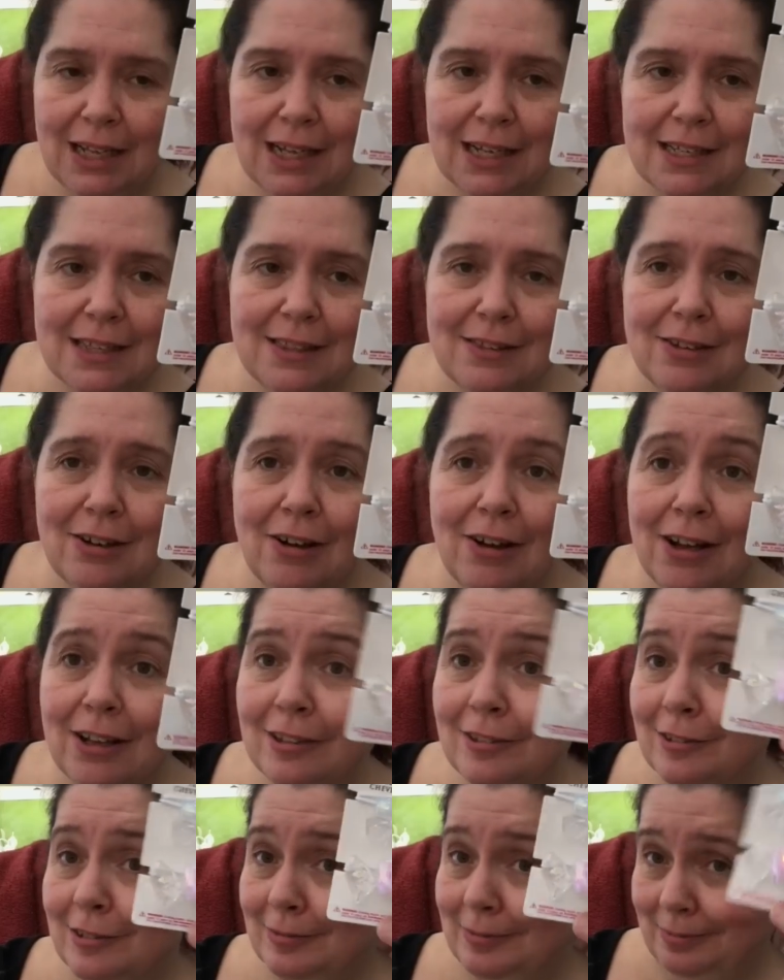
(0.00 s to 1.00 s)
I
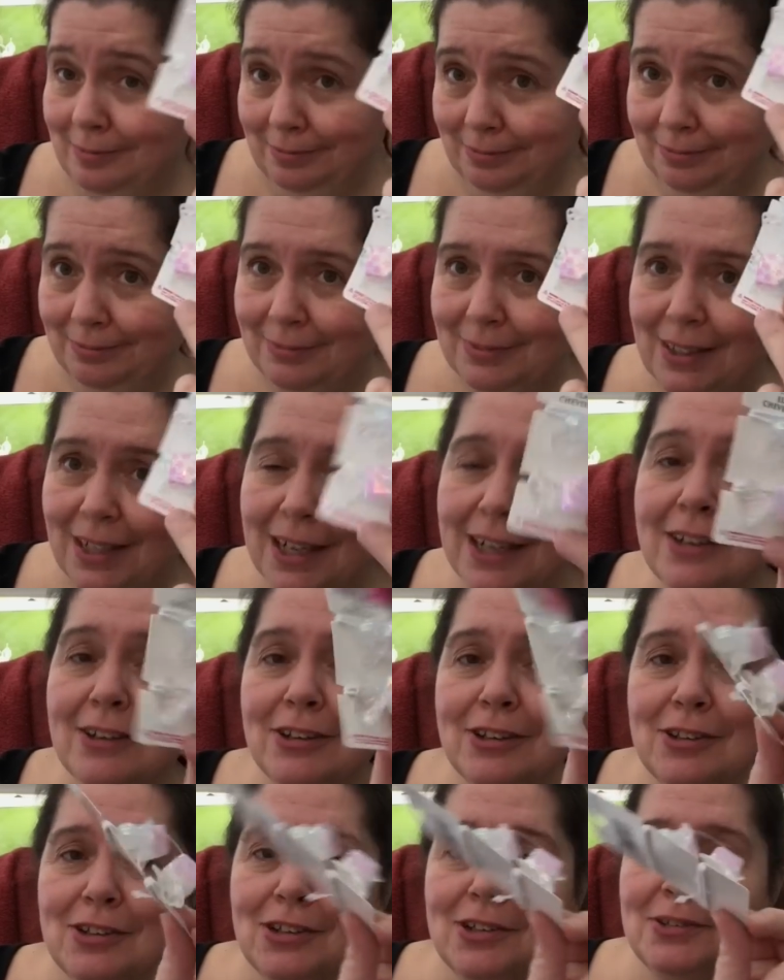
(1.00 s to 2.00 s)
thought I
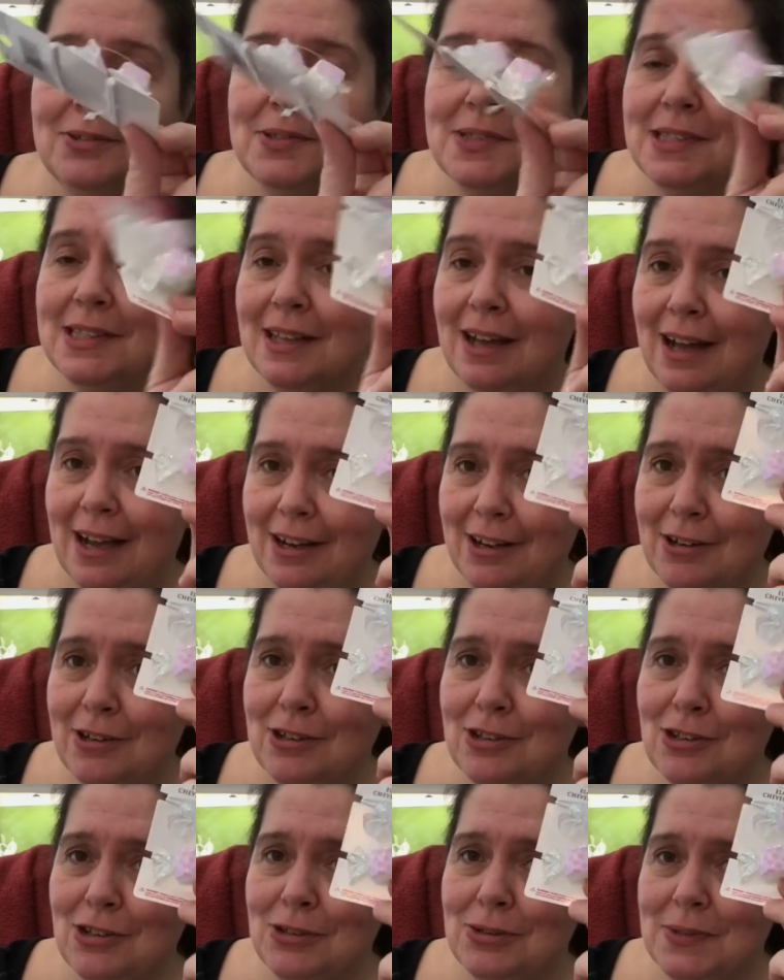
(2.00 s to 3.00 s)
could use, I
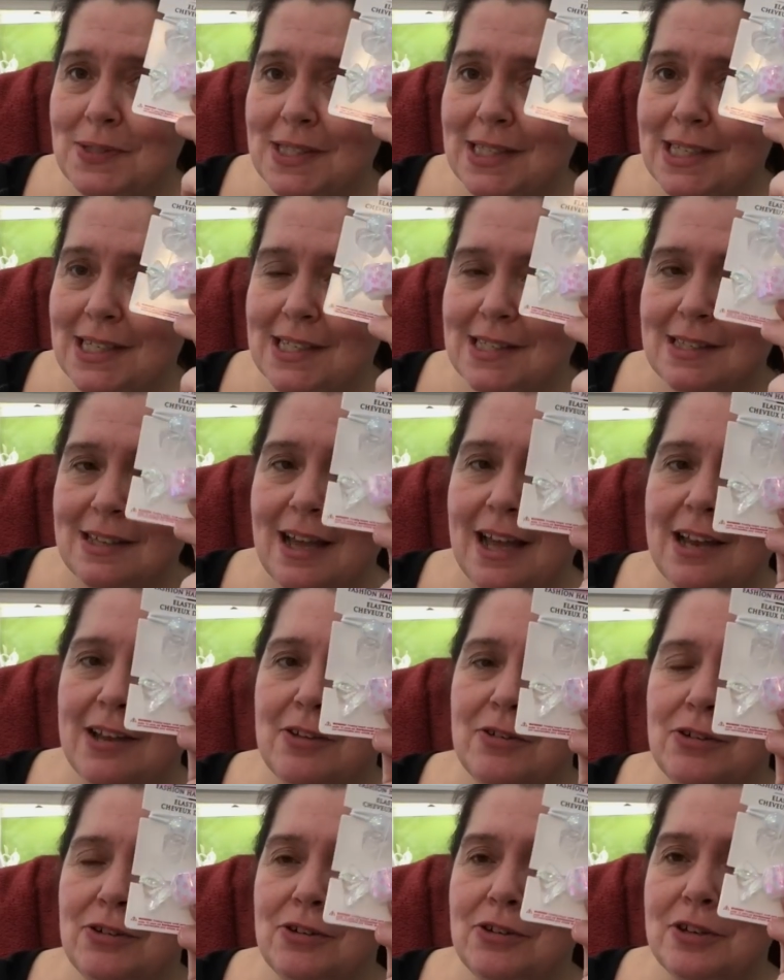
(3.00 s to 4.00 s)
could use these. I
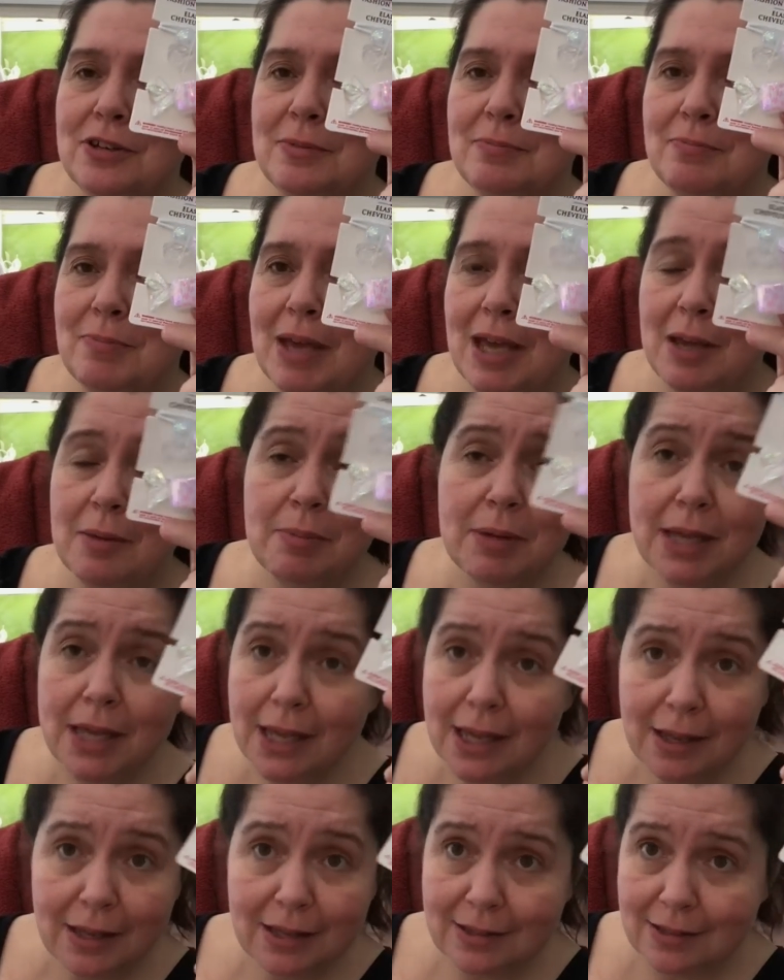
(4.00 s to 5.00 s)
could
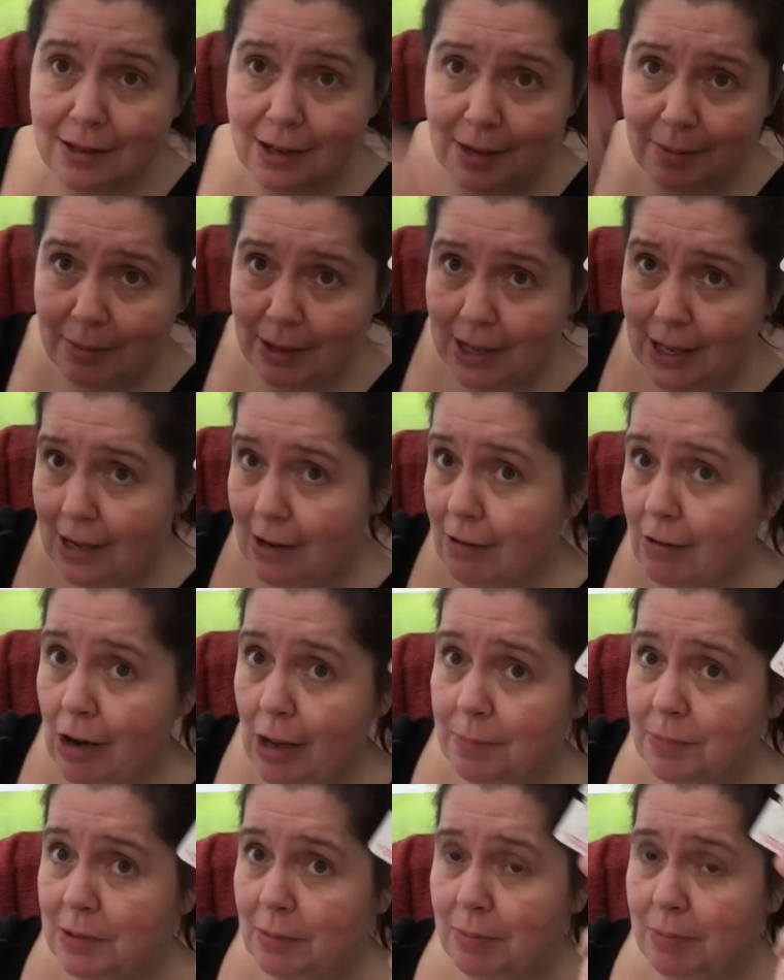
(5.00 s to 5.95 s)
maybe tie my hair up